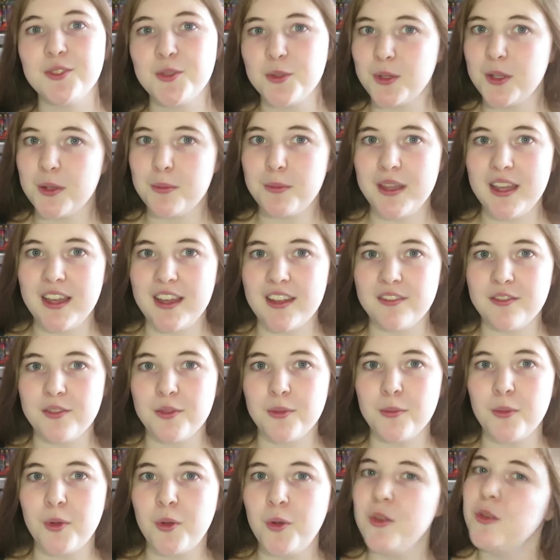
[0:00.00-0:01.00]
talk about
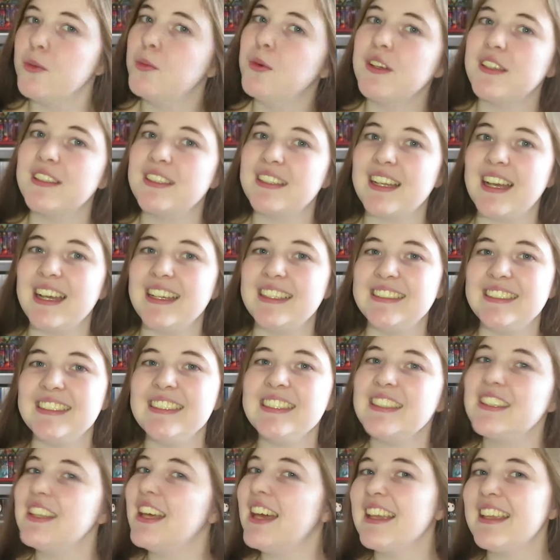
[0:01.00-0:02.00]
from all the books that I
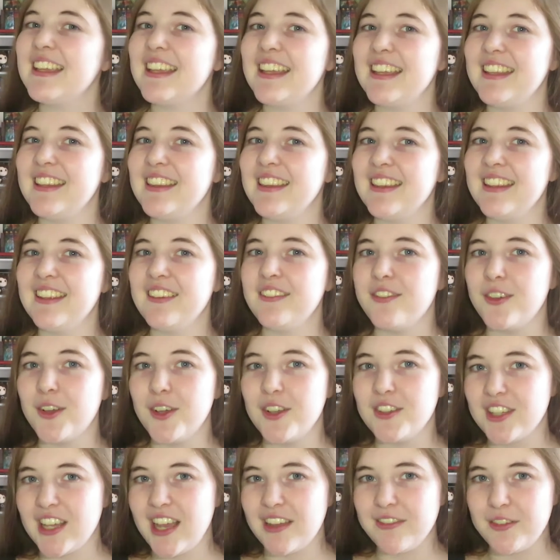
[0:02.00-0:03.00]
didn't like in the
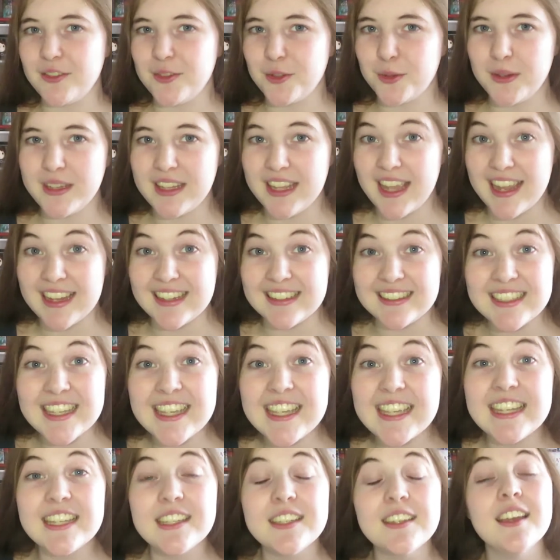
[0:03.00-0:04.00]
first half of
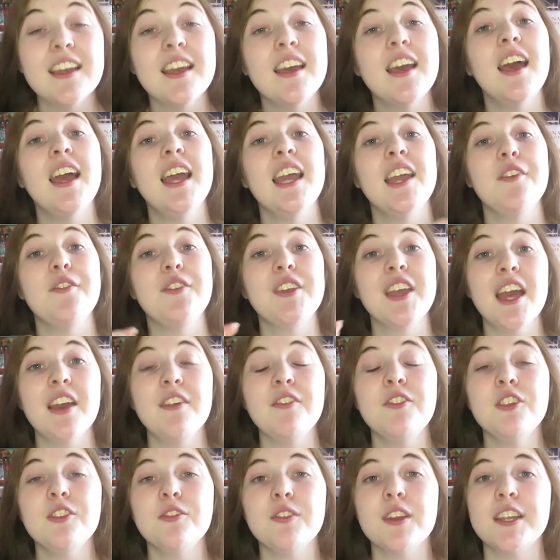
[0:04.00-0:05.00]
2018. If you
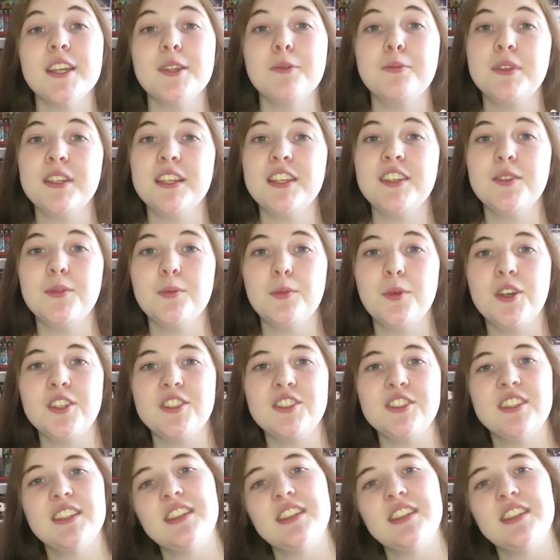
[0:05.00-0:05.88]
haven't already, please watch